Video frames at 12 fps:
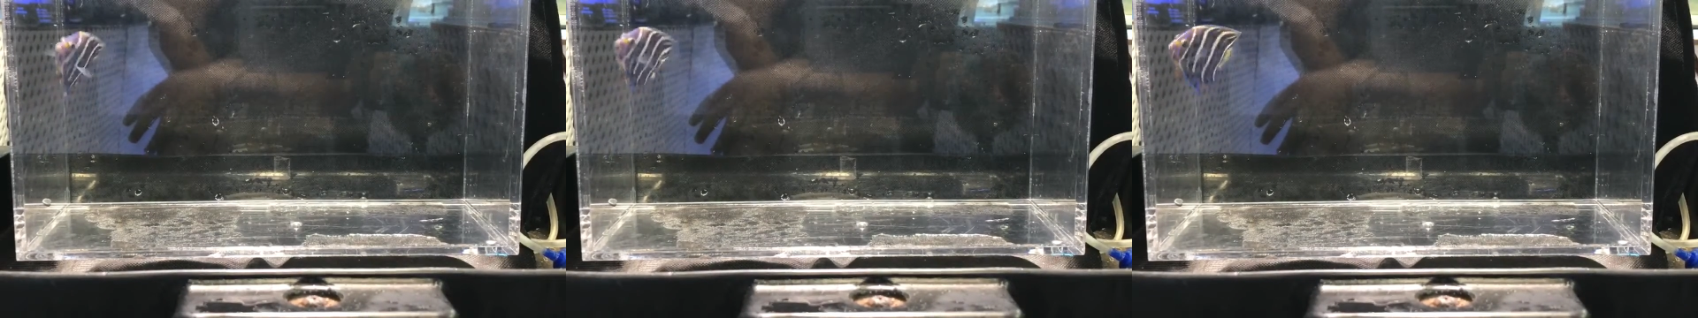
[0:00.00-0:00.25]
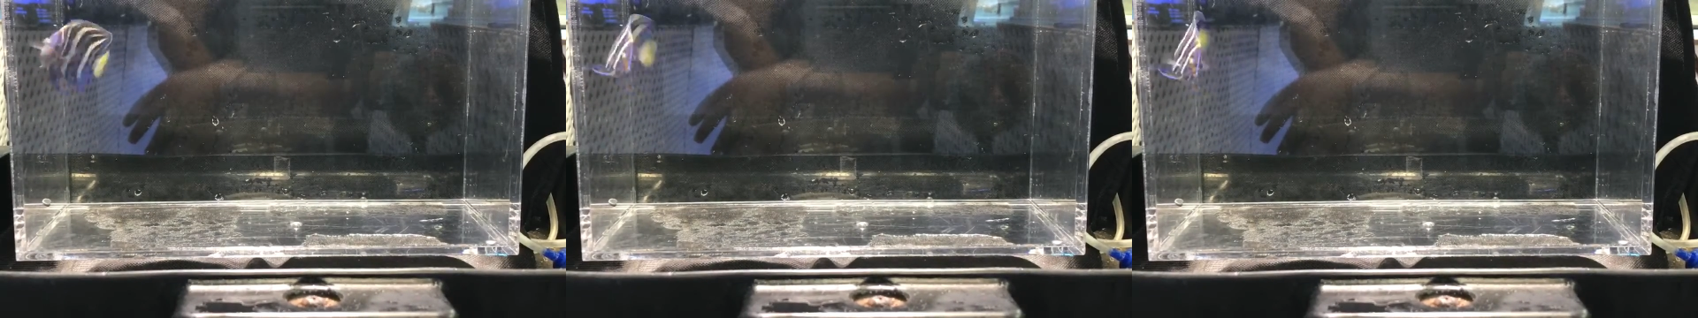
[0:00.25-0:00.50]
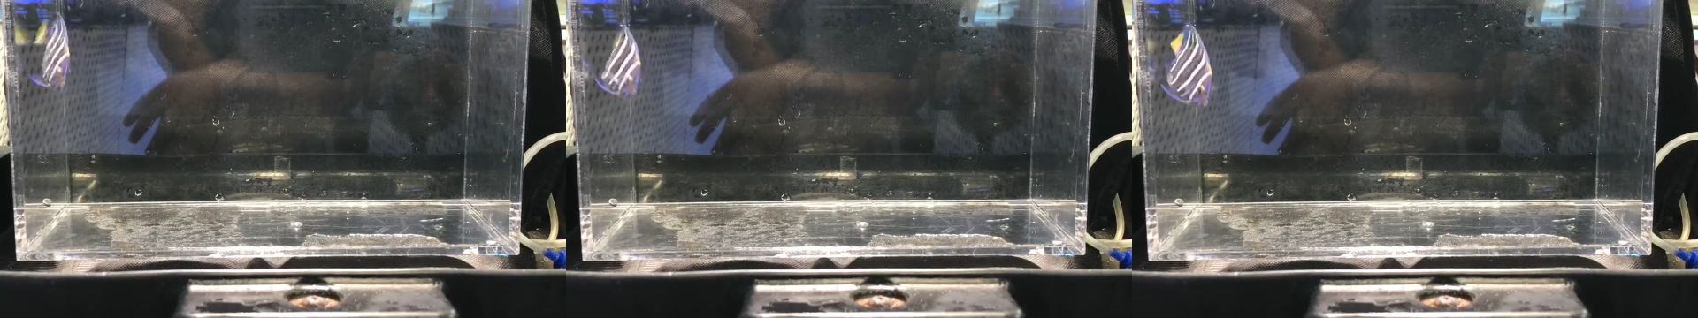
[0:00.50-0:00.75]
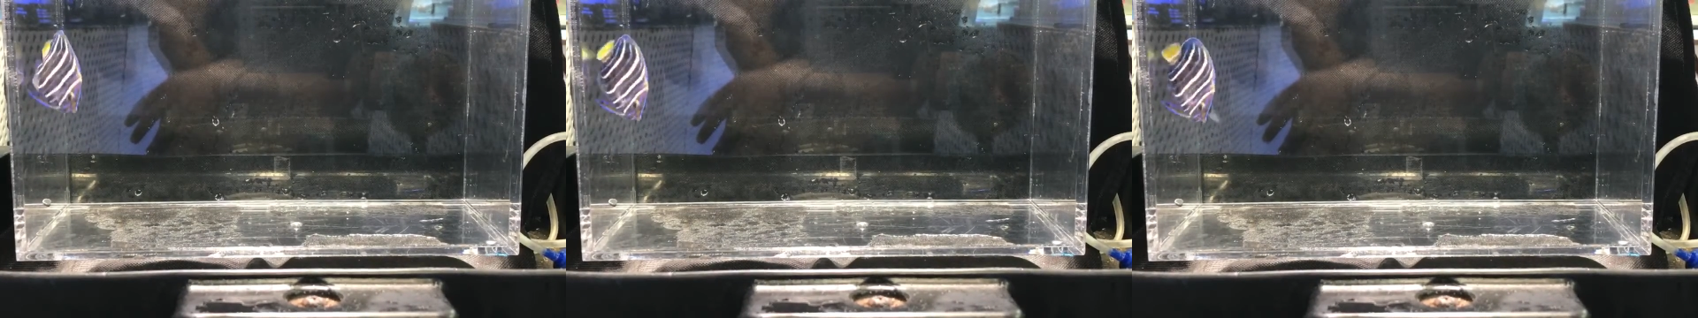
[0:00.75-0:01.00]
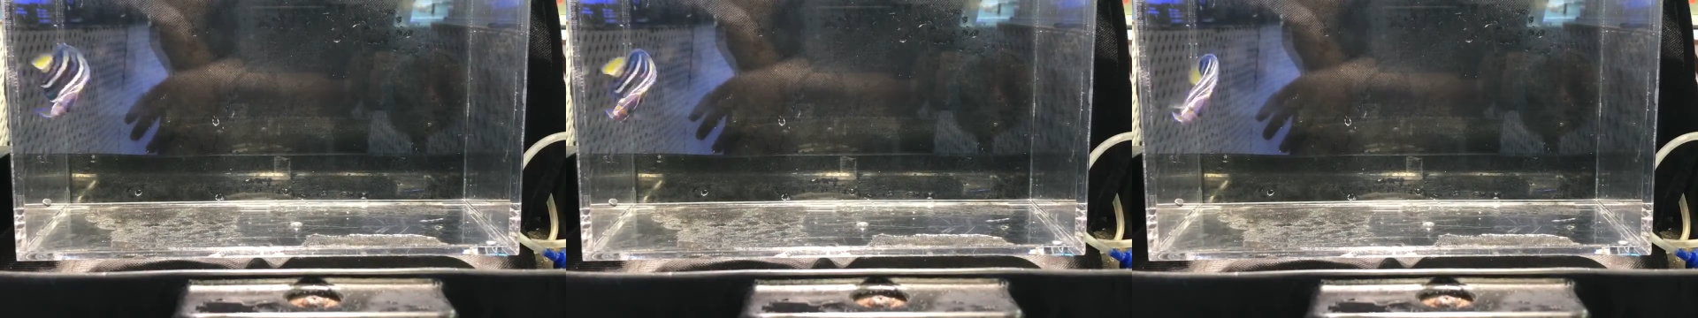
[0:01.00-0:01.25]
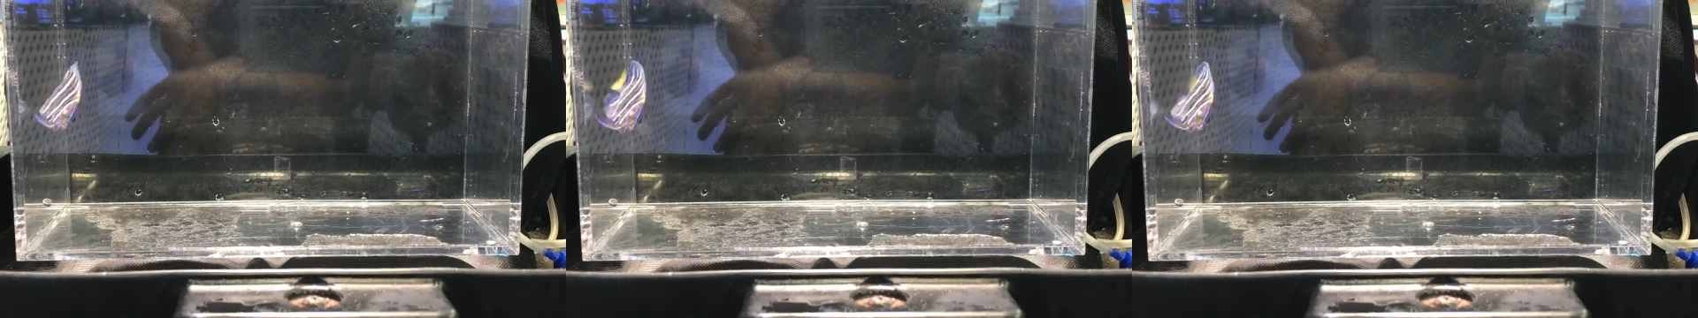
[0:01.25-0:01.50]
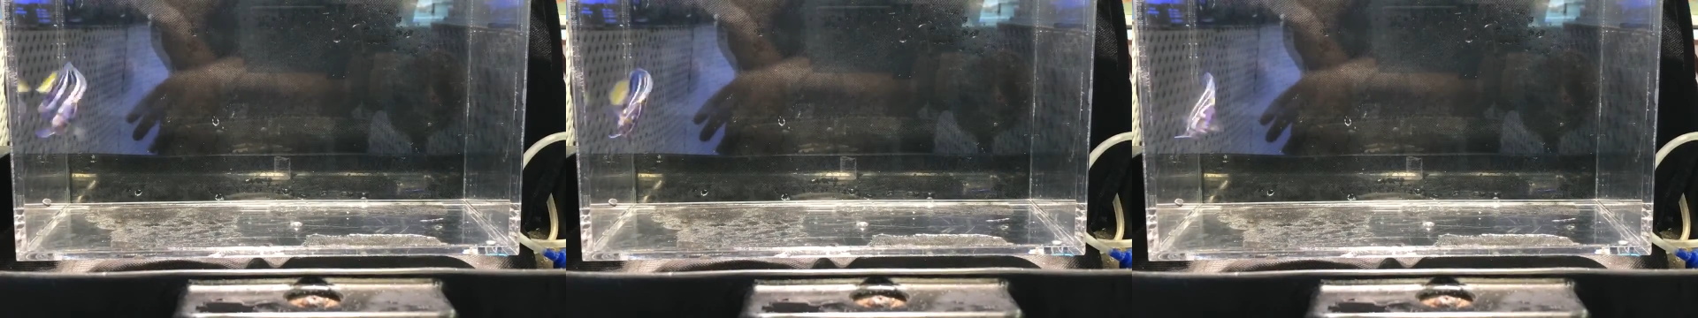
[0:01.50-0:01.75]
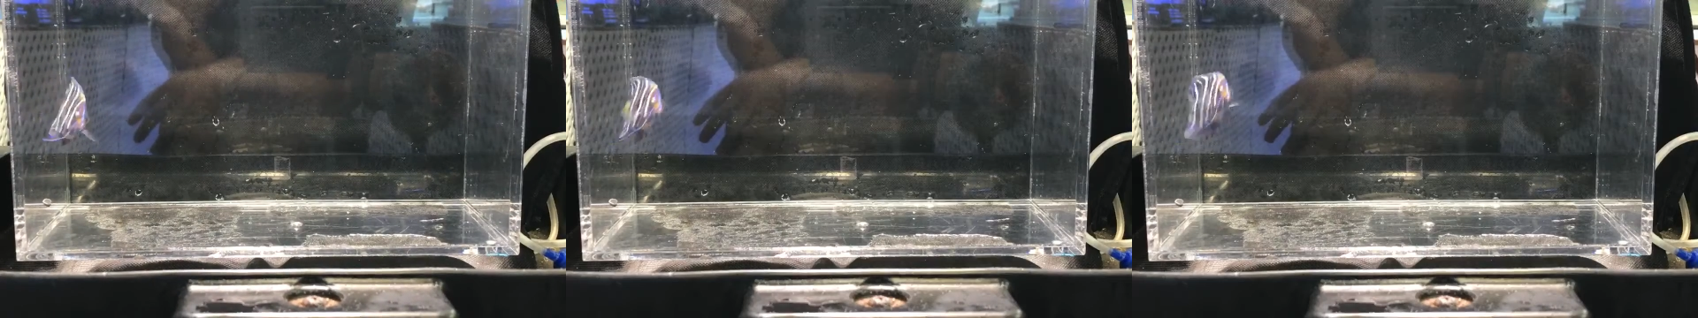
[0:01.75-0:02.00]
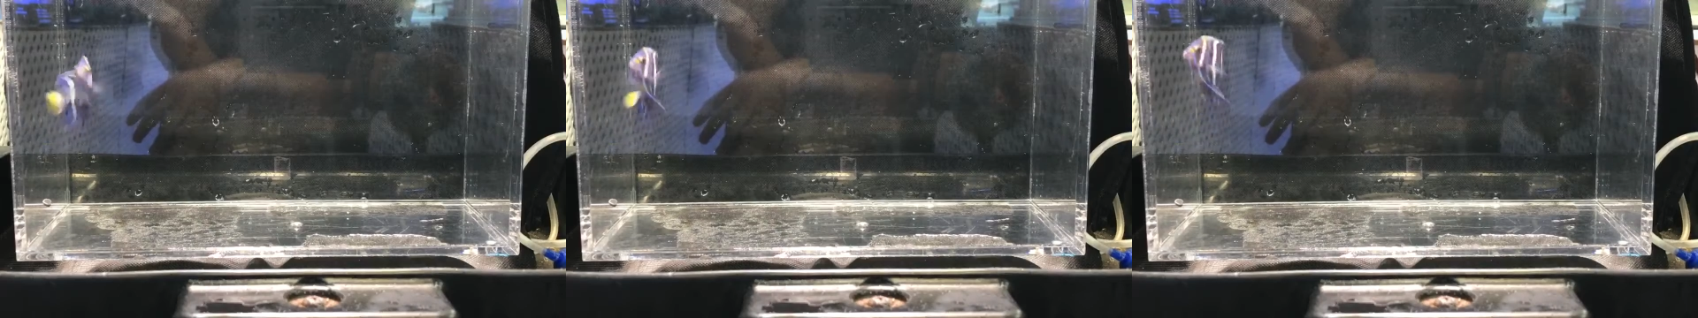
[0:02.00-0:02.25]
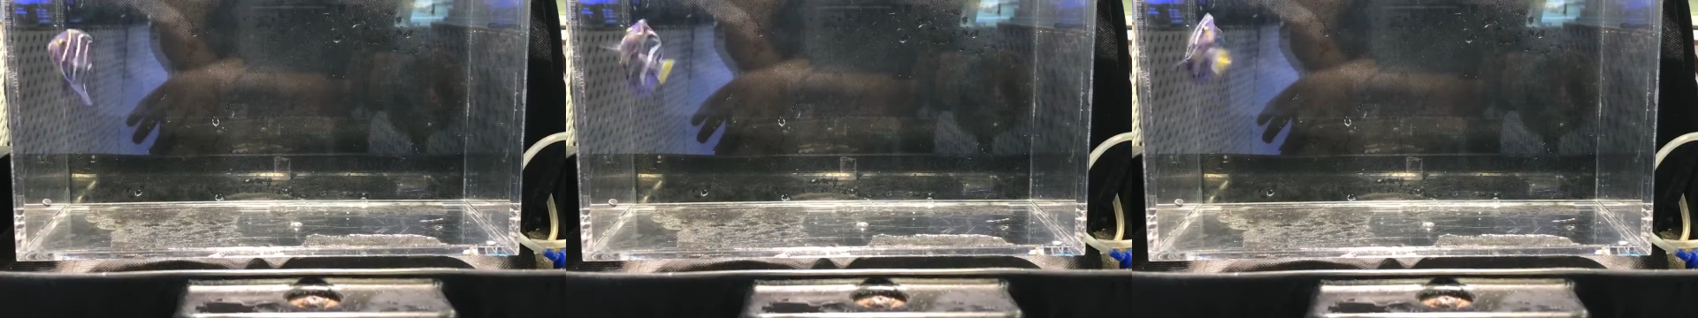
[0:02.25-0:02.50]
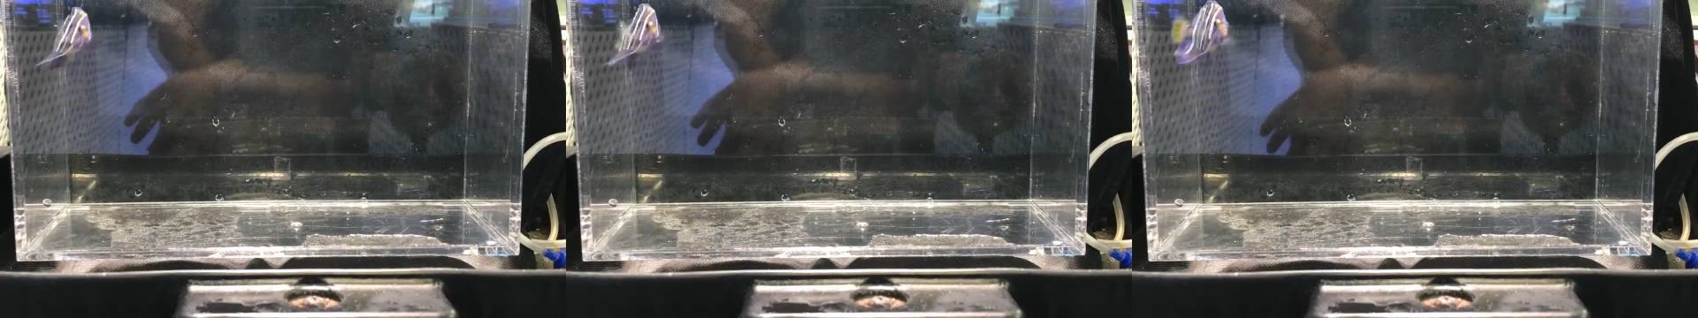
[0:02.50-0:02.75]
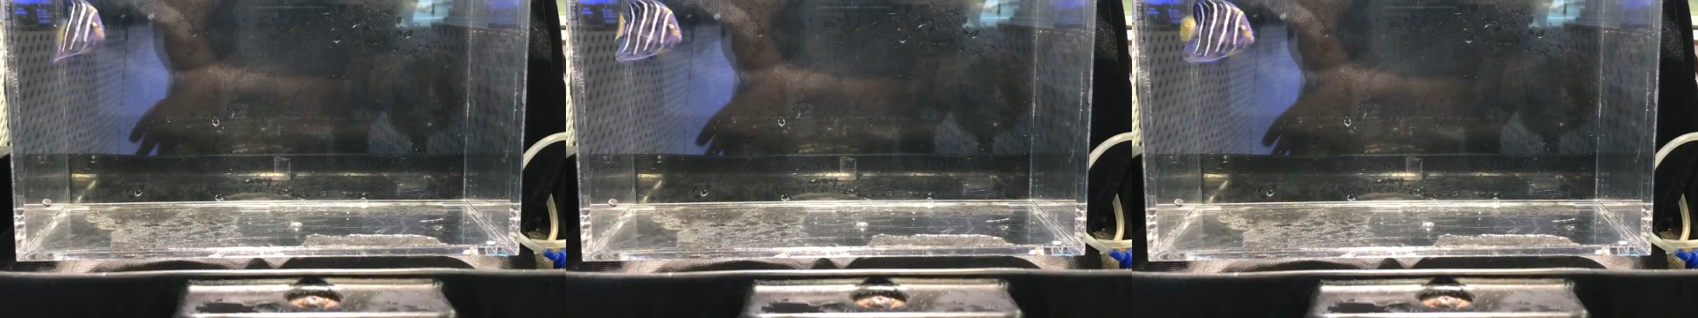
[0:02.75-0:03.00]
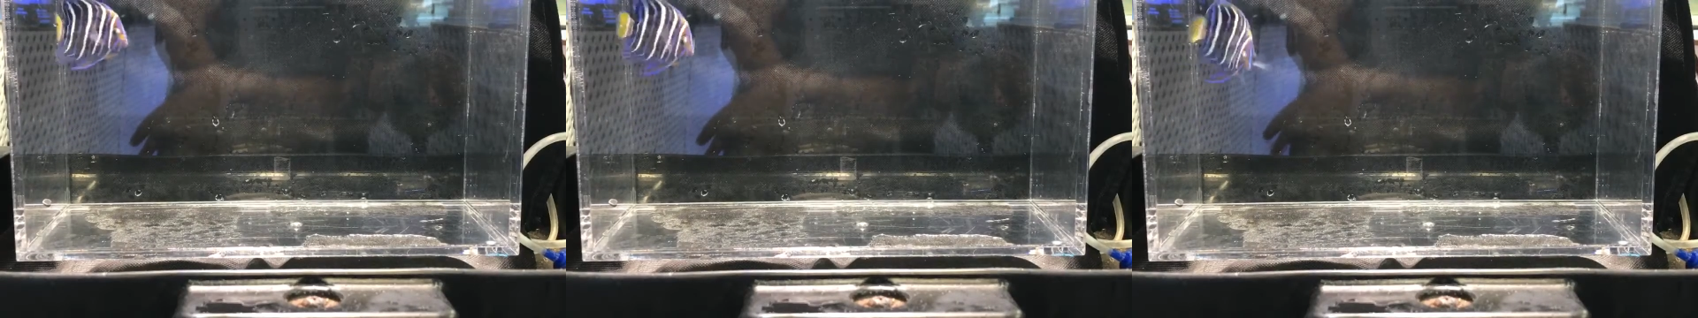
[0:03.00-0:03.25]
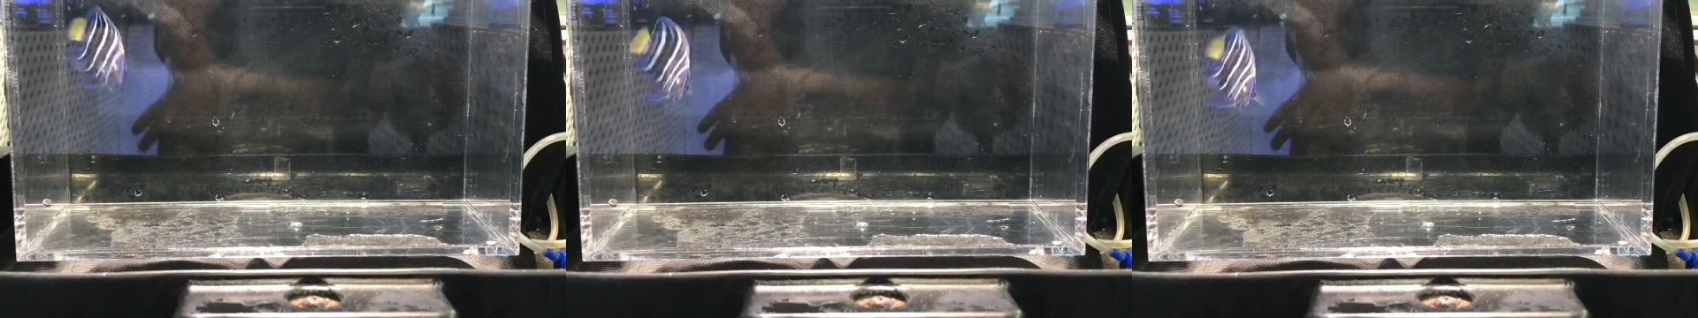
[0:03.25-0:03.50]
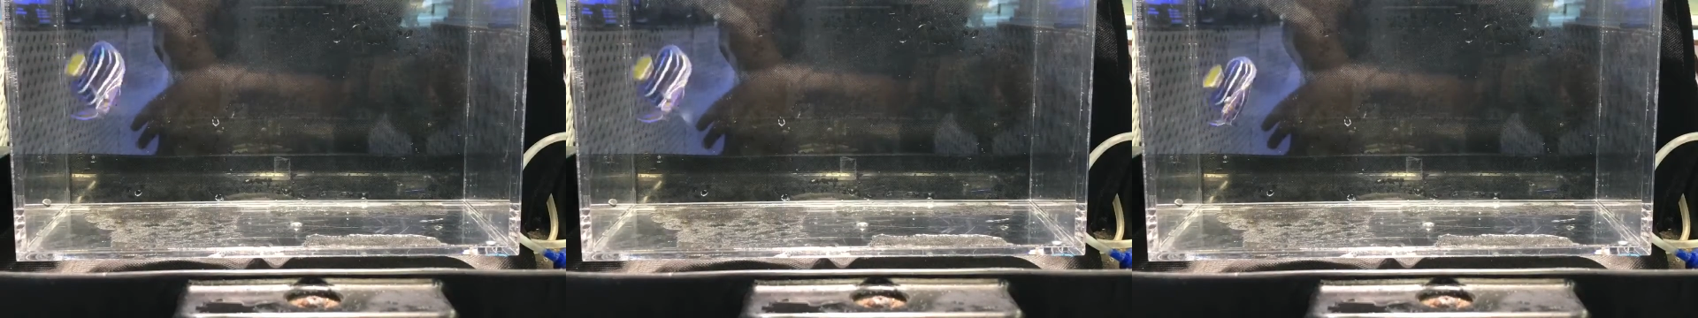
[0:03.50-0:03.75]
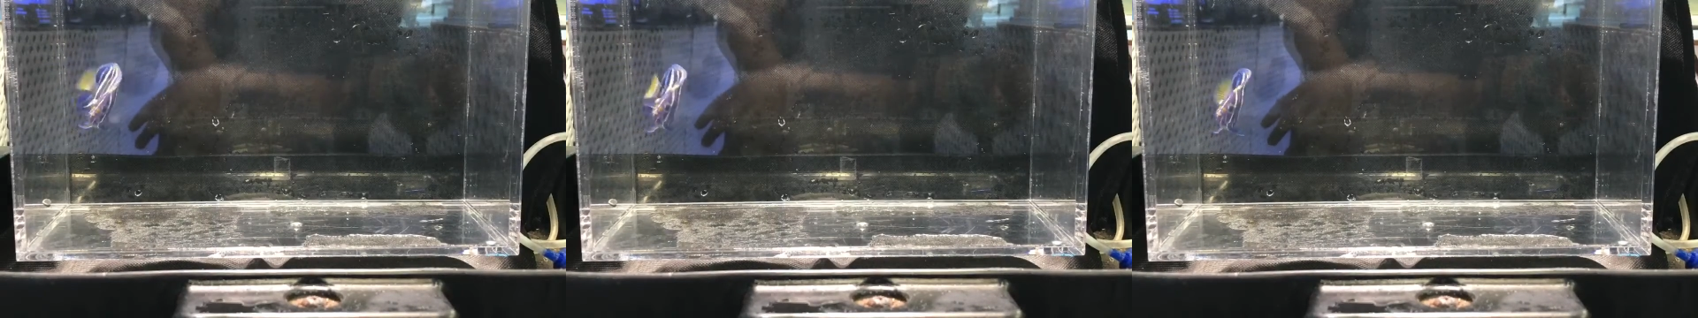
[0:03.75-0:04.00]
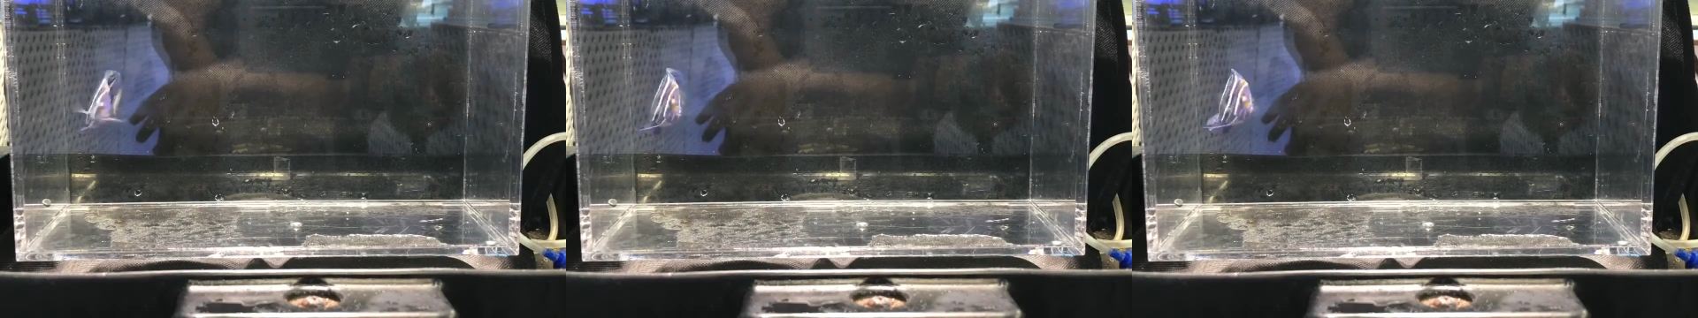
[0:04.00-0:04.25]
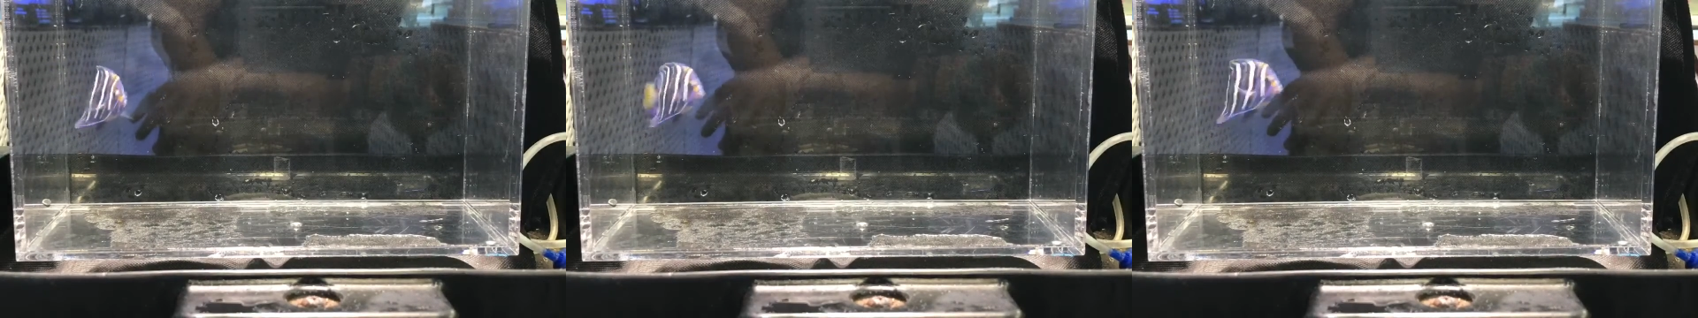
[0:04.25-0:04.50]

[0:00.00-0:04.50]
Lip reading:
(no speaker visible)